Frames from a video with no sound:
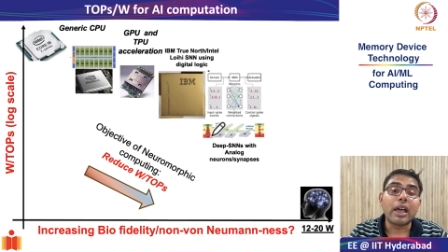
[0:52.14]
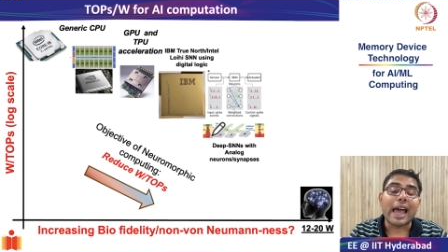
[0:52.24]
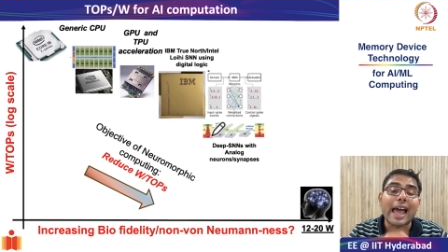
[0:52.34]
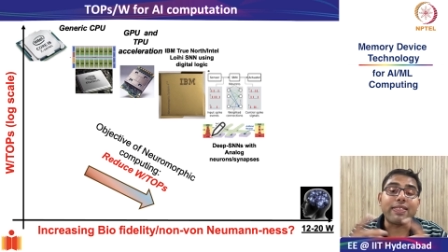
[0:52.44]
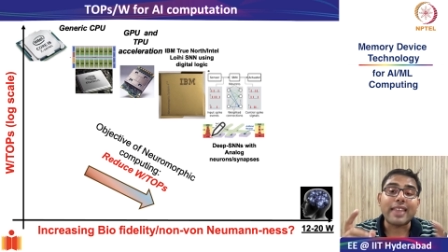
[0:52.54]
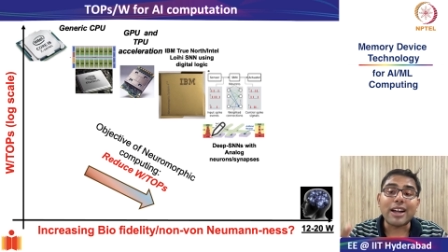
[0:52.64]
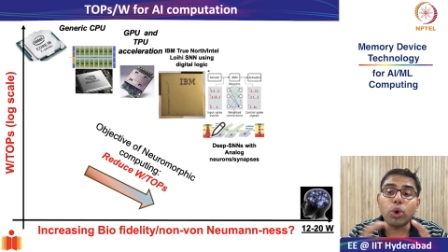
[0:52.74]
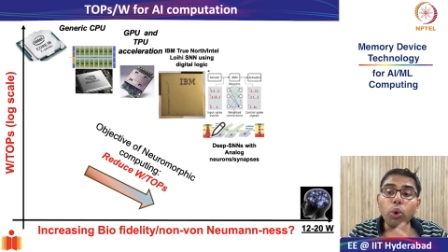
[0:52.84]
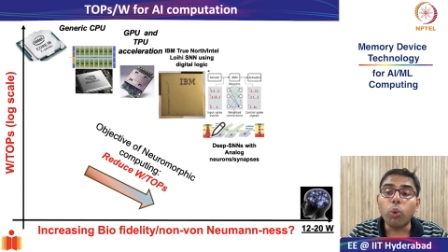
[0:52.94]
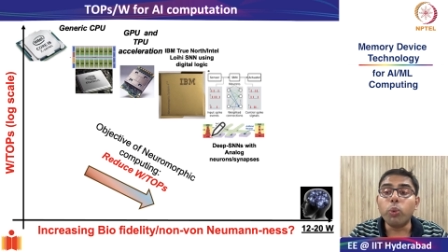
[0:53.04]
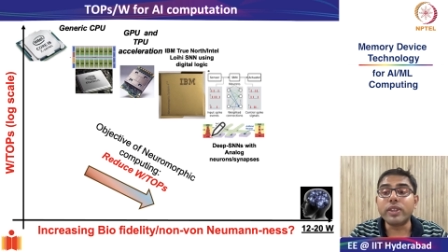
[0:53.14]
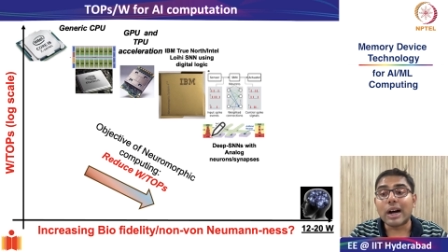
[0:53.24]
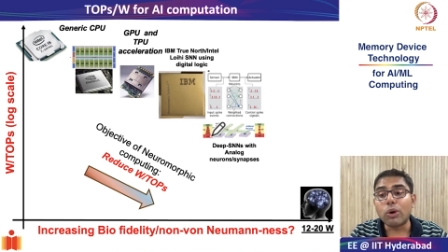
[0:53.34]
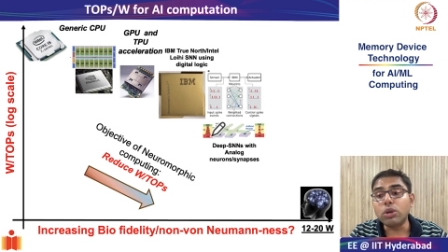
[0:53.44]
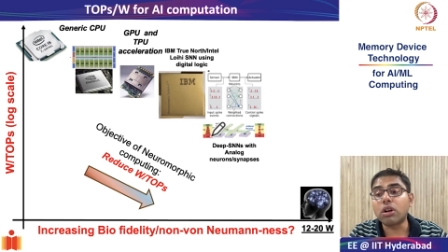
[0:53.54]
and that too
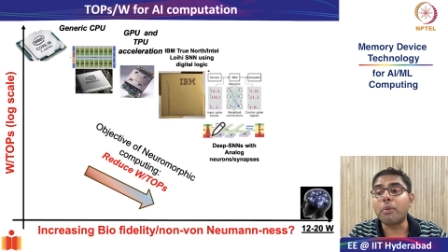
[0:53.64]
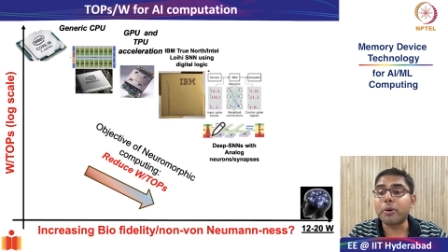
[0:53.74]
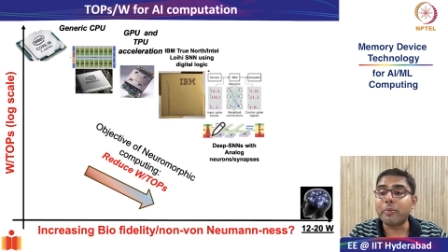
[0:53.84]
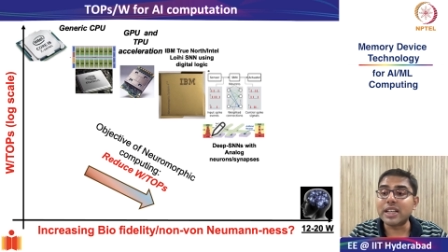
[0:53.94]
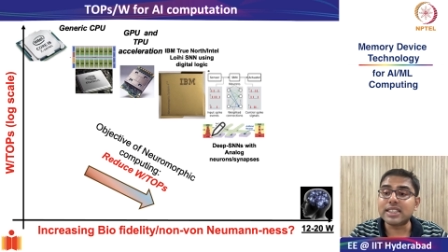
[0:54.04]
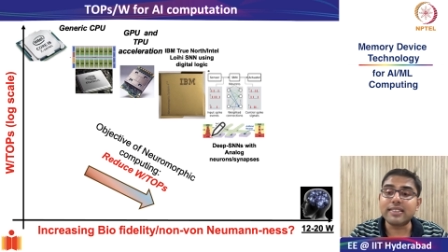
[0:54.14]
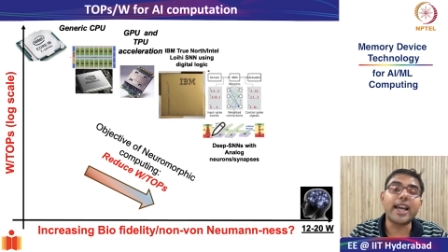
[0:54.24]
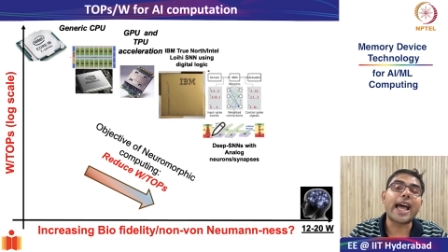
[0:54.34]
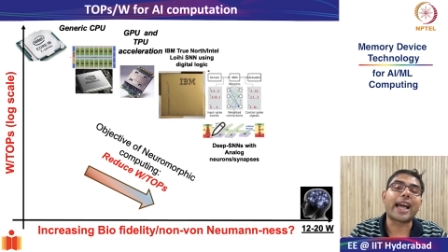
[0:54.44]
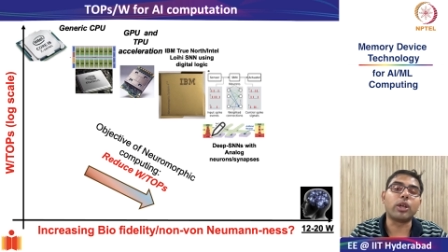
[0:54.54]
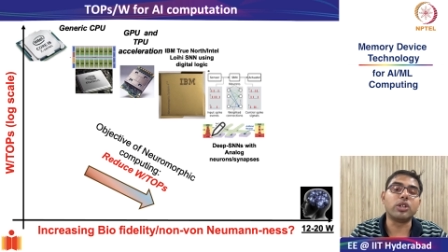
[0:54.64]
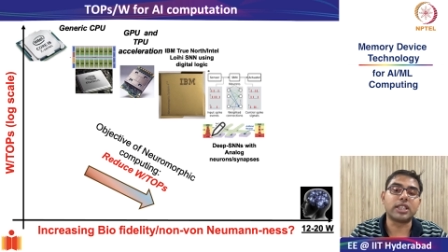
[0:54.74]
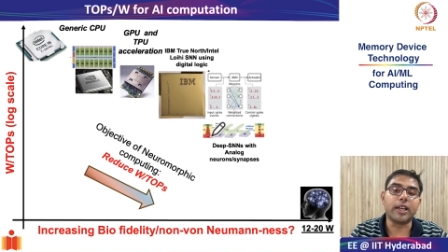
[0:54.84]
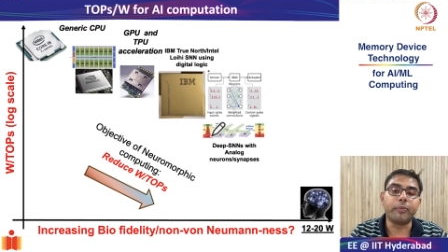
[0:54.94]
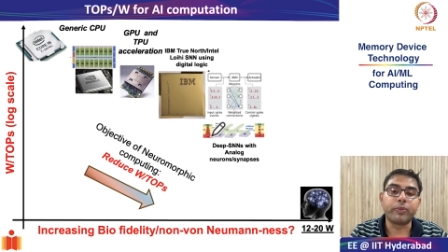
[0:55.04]
without compromising the
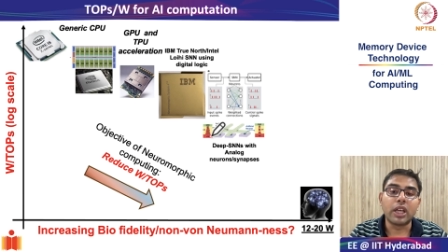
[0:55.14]
accuracy.